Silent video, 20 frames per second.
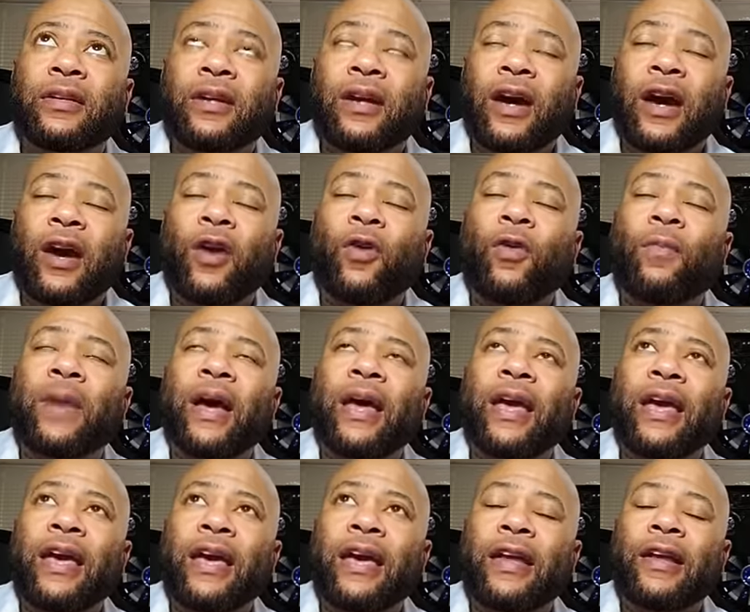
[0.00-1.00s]
I hold my
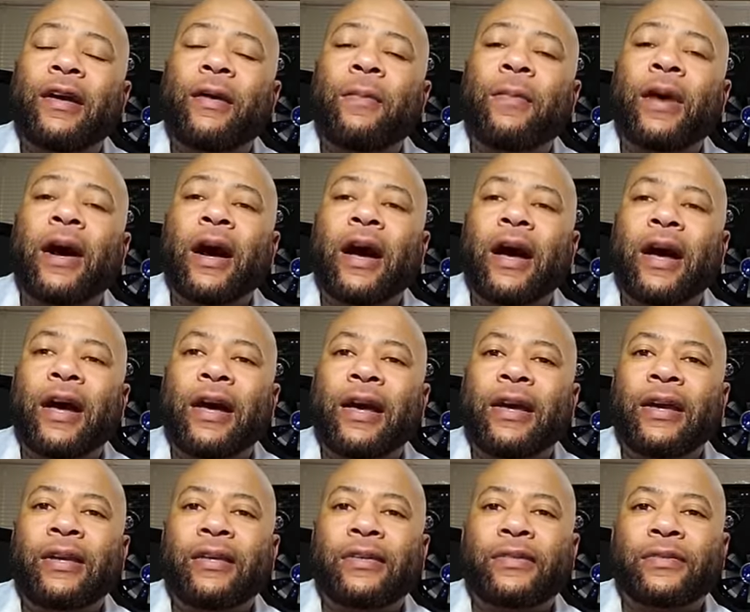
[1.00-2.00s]
head up high.